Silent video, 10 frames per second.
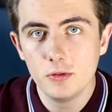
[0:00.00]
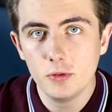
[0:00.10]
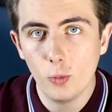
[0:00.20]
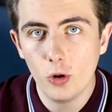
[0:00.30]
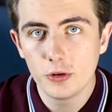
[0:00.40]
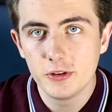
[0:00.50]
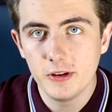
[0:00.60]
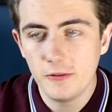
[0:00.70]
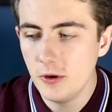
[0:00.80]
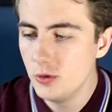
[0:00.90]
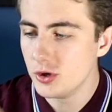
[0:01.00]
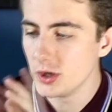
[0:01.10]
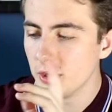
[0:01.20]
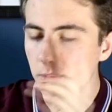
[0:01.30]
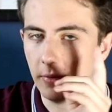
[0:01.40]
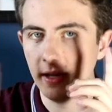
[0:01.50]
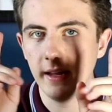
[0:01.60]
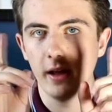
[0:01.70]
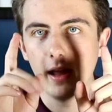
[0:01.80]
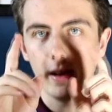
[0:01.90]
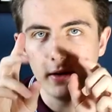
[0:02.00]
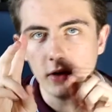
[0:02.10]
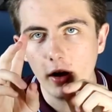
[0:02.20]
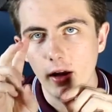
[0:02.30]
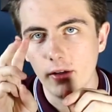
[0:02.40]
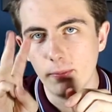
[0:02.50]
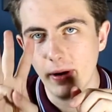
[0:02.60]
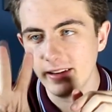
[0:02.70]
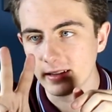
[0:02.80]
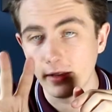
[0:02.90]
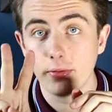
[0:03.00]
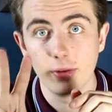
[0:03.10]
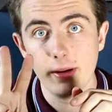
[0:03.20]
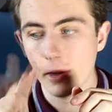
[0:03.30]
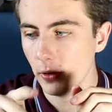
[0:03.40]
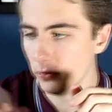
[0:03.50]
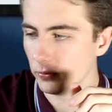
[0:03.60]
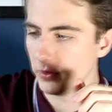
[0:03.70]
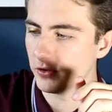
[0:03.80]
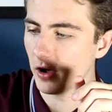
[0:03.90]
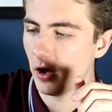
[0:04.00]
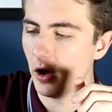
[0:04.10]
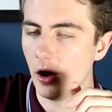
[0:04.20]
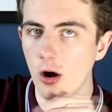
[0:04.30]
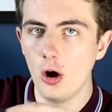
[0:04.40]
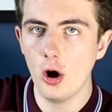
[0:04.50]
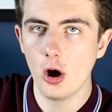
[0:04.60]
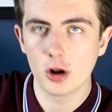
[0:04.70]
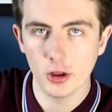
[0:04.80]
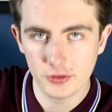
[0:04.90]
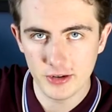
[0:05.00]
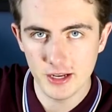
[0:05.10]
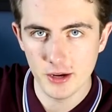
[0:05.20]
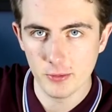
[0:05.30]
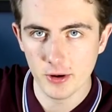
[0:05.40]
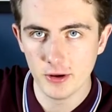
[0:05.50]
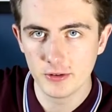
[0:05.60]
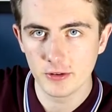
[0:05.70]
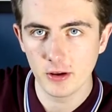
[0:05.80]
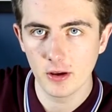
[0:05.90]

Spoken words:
water diffusion can be in basically 3 modes, which are continuous,